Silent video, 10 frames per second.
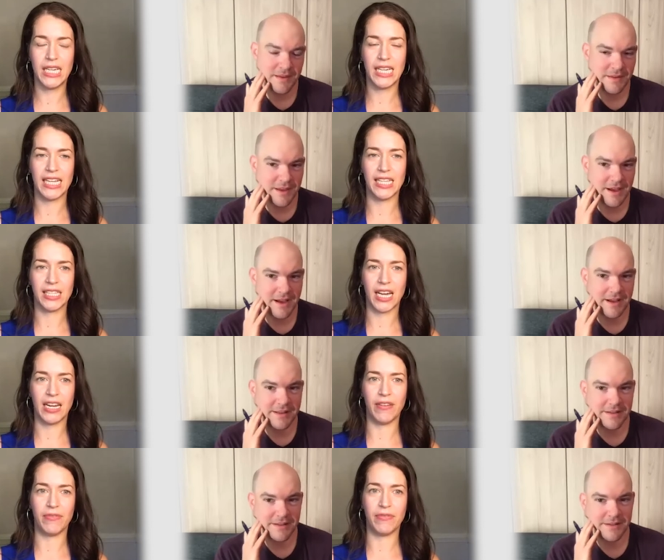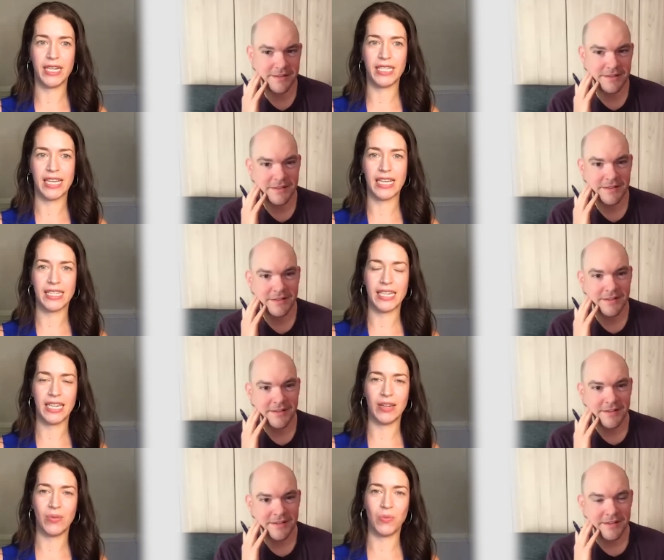Speaker 1: and yeah.
Speaker 2: kind of
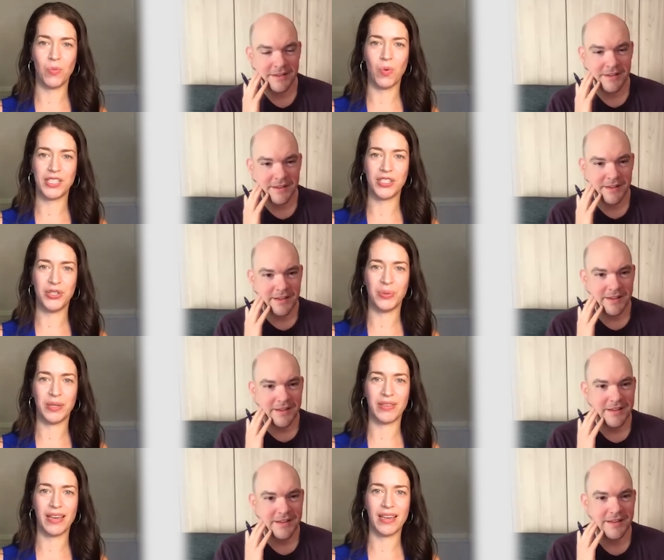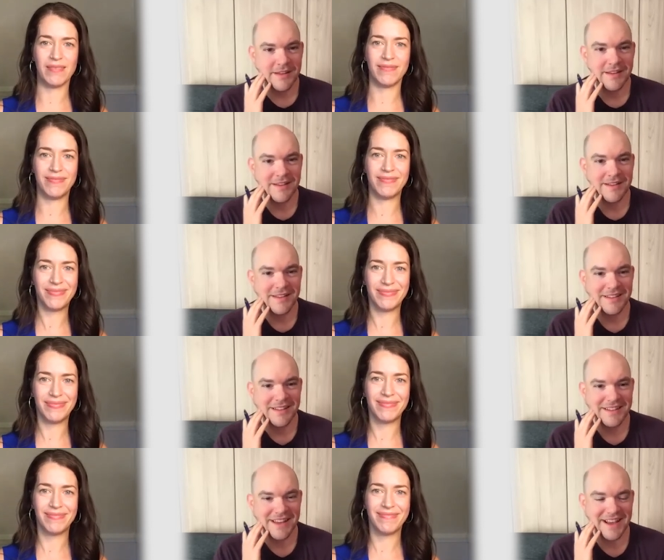reassessing what to do with it.
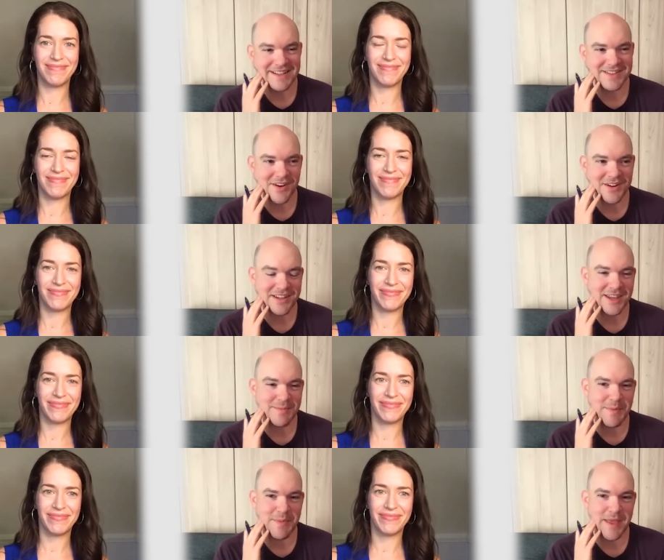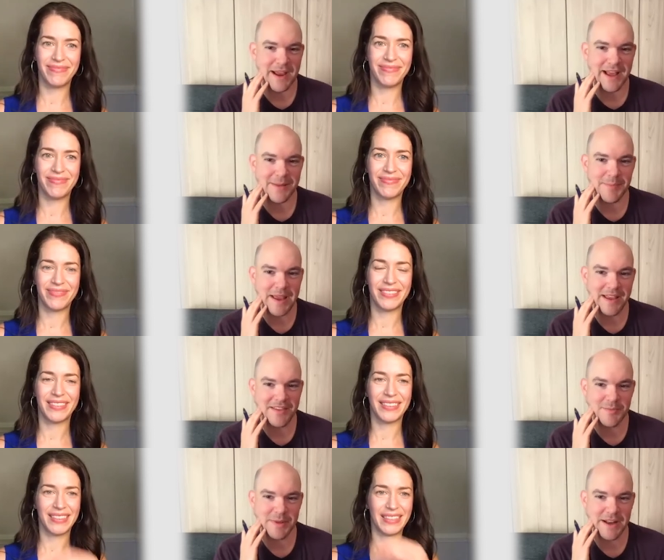
Speaker 1: Yeah, it's hard to keep up that kind of
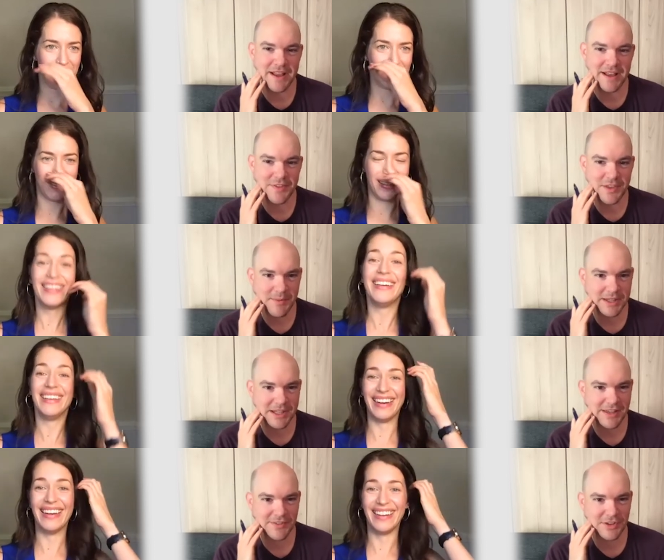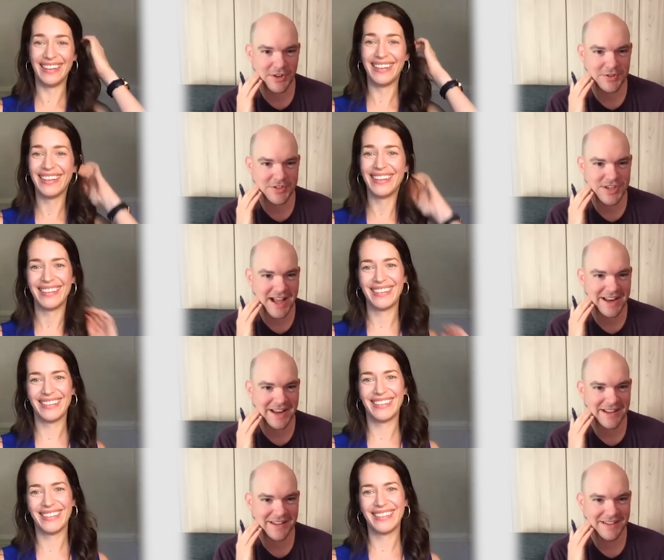pace, but I, I think I'm going to give it another shot.
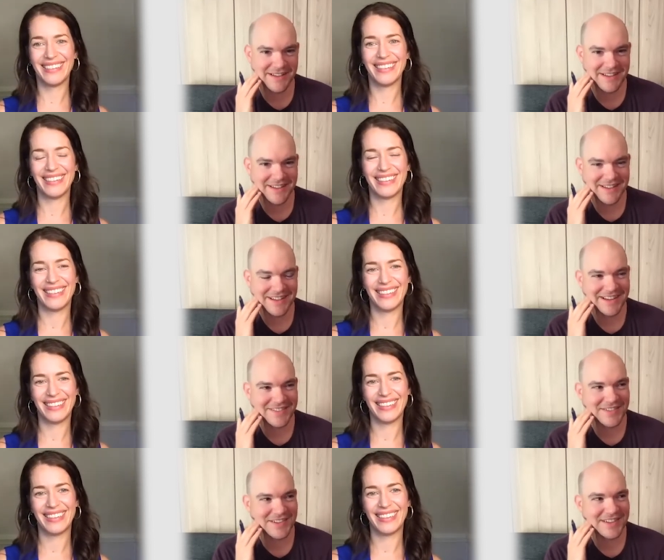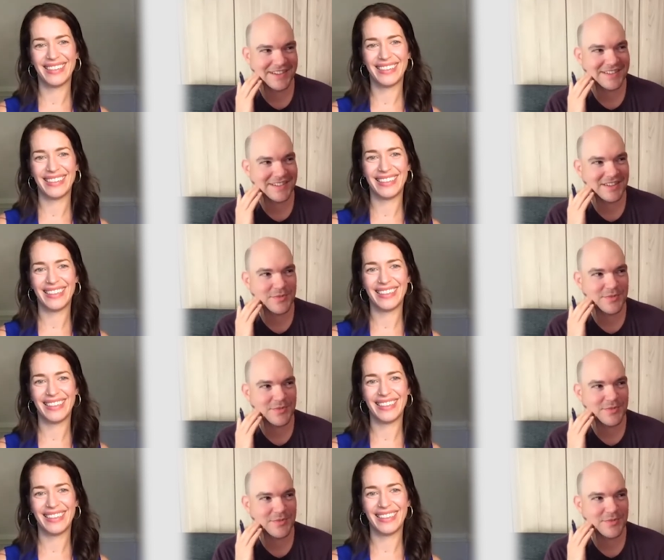I, I really, it's